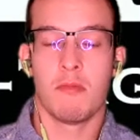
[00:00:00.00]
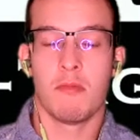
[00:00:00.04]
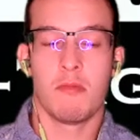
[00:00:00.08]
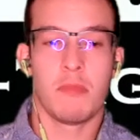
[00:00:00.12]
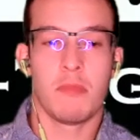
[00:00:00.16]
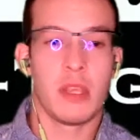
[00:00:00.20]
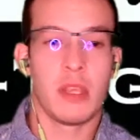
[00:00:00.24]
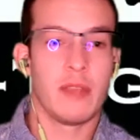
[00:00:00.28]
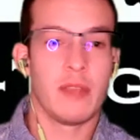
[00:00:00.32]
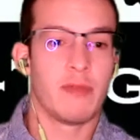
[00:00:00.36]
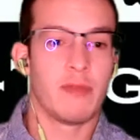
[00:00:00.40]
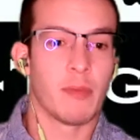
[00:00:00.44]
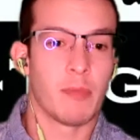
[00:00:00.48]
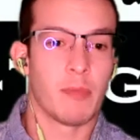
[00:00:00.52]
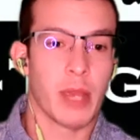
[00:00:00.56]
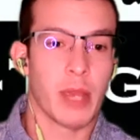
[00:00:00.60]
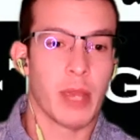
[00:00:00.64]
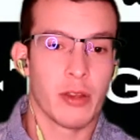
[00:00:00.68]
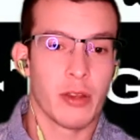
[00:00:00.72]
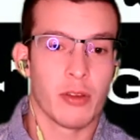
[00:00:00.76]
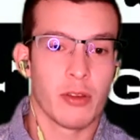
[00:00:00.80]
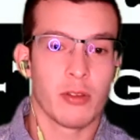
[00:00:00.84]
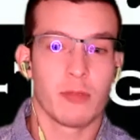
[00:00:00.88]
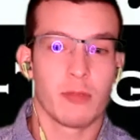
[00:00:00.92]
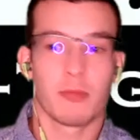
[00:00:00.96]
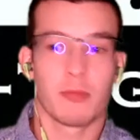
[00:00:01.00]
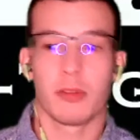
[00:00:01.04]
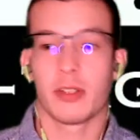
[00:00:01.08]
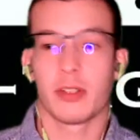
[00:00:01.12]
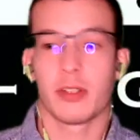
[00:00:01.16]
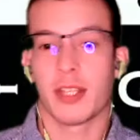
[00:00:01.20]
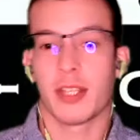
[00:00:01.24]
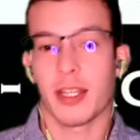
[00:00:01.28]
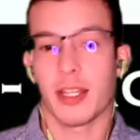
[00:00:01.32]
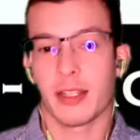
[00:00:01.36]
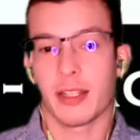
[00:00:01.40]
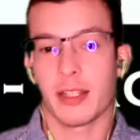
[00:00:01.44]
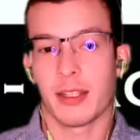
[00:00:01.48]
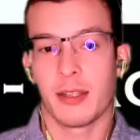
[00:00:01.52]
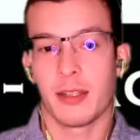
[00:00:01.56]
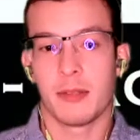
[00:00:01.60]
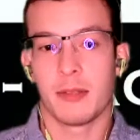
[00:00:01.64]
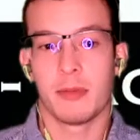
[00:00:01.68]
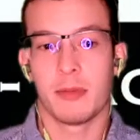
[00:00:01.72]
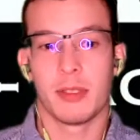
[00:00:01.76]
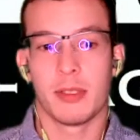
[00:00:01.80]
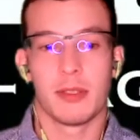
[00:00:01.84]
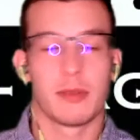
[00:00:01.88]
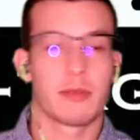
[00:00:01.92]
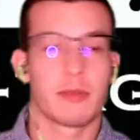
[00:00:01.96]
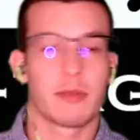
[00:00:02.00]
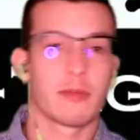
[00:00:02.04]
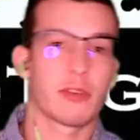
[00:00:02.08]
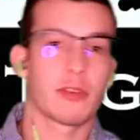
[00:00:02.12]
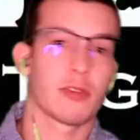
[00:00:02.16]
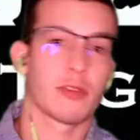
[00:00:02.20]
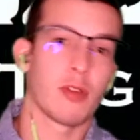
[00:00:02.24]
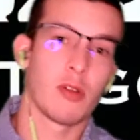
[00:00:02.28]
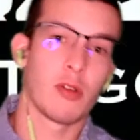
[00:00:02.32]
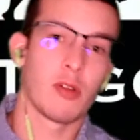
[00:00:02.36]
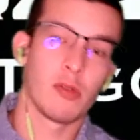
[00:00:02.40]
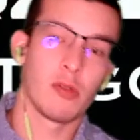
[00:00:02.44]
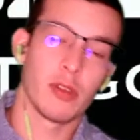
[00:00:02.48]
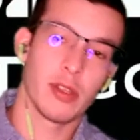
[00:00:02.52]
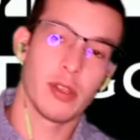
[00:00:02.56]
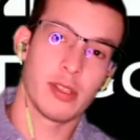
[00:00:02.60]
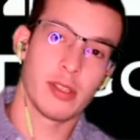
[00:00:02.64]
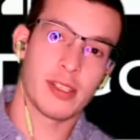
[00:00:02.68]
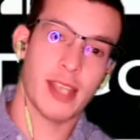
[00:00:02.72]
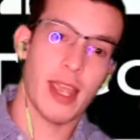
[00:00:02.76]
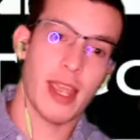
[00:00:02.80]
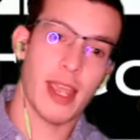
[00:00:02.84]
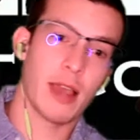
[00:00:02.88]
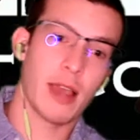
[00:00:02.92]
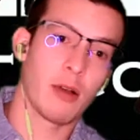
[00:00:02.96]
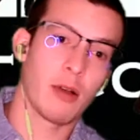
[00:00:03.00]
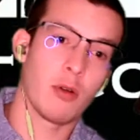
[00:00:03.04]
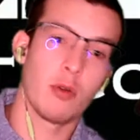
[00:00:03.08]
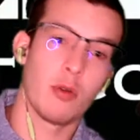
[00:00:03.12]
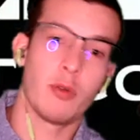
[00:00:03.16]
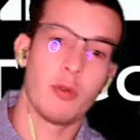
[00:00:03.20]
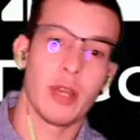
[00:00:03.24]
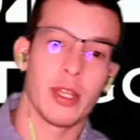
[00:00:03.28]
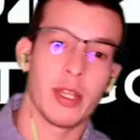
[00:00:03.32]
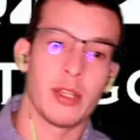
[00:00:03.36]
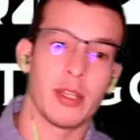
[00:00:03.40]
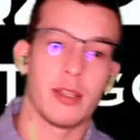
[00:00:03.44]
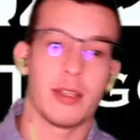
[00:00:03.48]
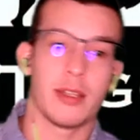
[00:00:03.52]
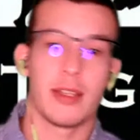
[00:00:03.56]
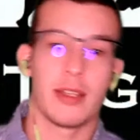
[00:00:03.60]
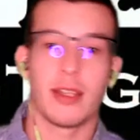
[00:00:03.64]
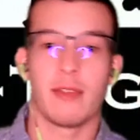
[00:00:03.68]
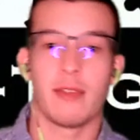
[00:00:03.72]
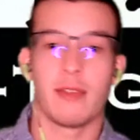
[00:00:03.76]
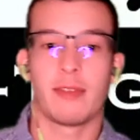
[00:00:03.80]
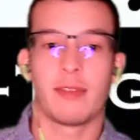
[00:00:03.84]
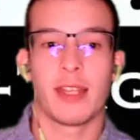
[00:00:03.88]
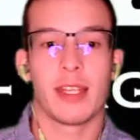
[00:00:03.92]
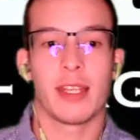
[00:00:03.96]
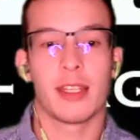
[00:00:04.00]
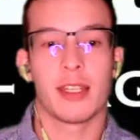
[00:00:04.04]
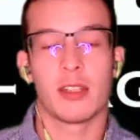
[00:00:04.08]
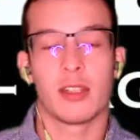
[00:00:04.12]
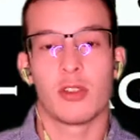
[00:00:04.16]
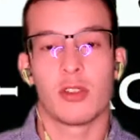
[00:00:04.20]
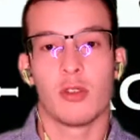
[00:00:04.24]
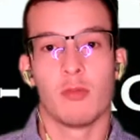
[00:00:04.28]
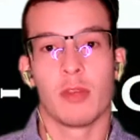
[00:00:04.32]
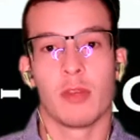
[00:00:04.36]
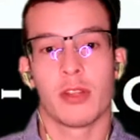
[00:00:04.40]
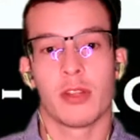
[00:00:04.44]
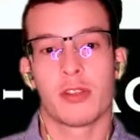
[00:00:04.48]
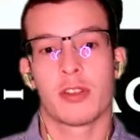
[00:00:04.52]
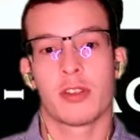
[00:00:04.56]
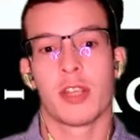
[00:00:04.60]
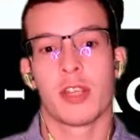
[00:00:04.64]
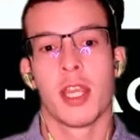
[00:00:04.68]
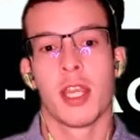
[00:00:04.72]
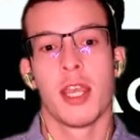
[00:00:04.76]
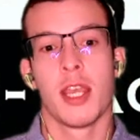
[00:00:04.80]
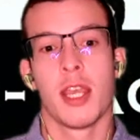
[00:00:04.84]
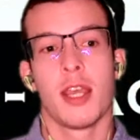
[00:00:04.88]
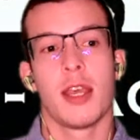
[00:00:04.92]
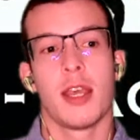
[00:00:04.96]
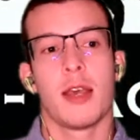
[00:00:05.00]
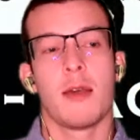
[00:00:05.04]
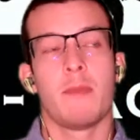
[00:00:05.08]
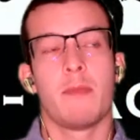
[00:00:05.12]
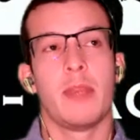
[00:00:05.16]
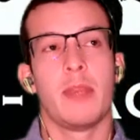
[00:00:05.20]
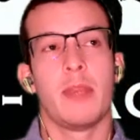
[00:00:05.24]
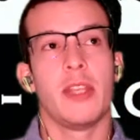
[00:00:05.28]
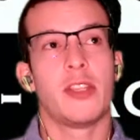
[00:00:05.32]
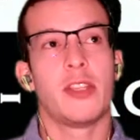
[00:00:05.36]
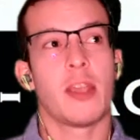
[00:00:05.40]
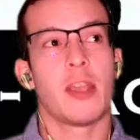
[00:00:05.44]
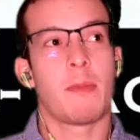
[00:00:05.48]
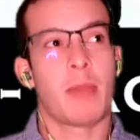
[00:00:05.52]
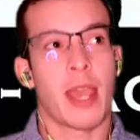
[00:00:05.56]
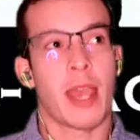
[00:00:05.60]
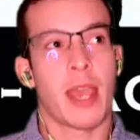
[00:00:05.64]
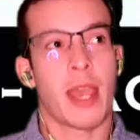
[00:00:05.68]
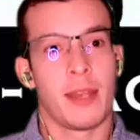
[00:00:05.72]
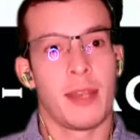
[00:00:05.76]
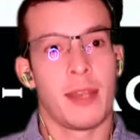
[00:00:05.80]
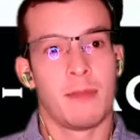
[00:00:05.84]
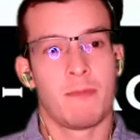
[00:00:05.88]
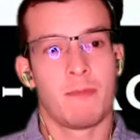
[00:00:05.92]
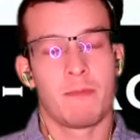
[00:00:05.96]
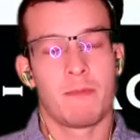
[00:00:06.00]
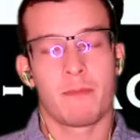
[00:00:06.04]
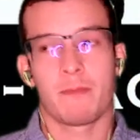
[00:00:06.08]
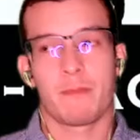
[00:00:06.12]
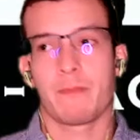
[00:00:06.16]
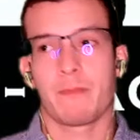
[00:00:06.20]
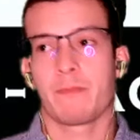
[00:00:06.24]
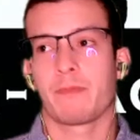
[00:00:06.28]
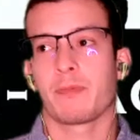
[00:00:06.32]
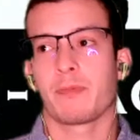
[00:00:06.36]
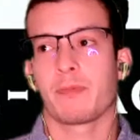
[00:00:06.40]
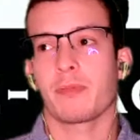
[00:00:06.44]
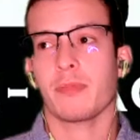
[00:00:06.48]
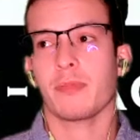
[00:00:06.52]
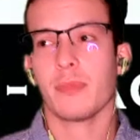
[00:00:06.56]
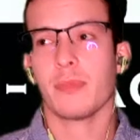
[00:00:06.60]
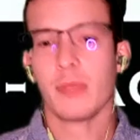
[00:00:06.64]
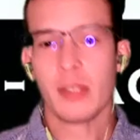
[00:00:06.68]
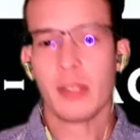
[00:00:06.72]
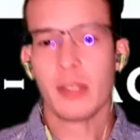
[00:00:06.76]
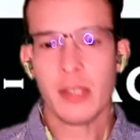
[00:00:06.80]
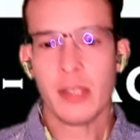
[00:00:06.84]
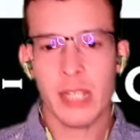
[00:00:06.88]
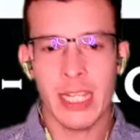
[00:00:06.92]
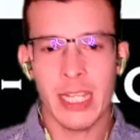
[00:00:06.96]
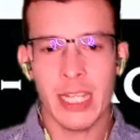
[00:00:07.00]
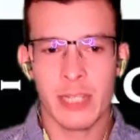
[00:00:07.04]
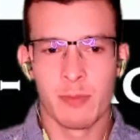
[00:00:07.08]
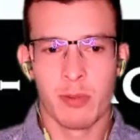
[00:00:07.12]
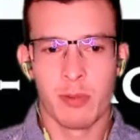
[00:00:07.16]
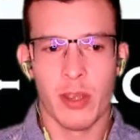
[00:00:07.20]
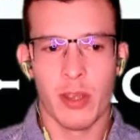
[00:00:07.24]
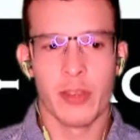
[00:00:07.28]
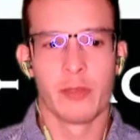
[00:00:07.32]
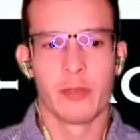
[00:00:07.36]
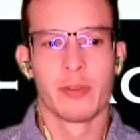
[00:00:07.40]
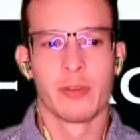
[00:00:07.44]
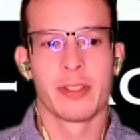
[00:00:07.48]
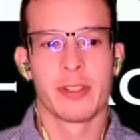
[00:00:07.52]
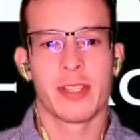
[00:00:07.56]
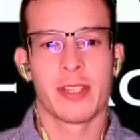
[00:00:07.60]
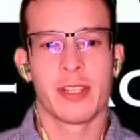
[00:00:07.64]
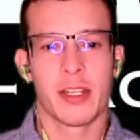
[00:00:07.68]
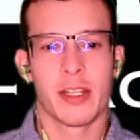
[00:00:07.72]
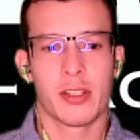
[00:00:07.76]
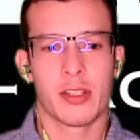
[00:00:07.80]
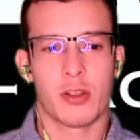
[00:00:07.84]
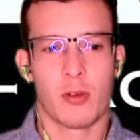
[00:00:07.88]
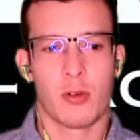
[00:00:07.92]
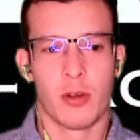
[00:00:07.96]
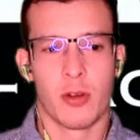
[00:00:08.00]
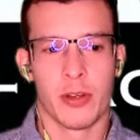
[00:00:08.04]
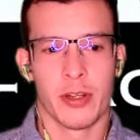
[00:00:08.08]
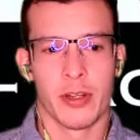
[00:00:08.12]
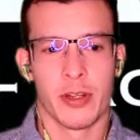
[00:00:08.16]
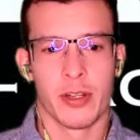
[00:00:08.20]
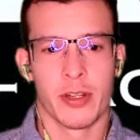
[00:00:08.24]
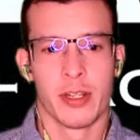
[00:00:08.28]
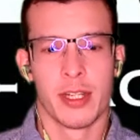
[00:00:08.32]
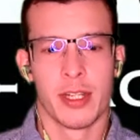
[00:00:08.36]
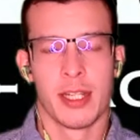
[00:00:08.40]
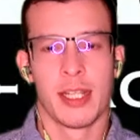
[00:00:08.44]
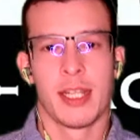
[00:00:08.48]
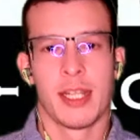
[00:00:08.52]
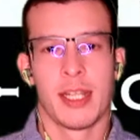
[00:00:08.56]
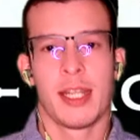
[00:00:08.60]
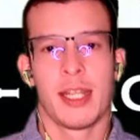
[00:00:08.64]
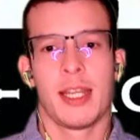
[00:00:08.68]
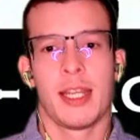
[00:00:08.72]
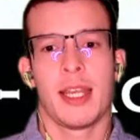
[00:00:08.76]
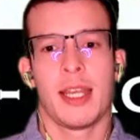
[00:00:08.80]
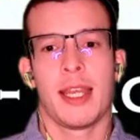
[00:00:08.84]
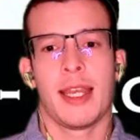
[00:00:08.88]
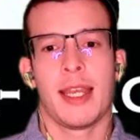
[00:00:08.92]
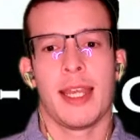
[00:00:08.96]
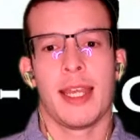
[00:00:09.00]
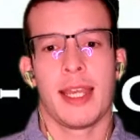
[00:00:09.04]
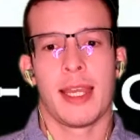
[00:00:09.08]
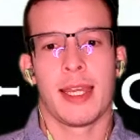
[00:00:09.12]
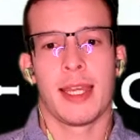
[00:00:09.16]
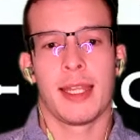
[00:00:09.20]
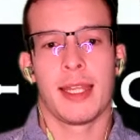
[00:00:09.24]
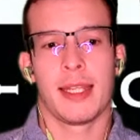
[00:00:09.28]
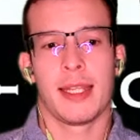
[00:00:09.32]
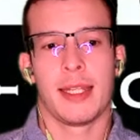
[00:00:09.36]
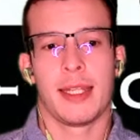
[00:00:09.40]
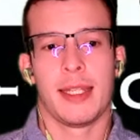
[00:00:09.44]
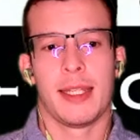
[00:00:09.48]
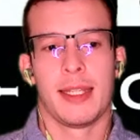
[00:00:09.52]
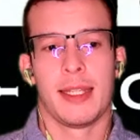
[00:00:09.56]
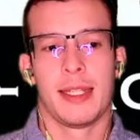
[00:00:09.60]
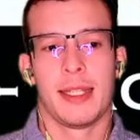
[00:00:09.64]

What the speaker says: even better and protect them, and throw in the towel when they've taken too much. BJ Penn, his brother was in his corner, and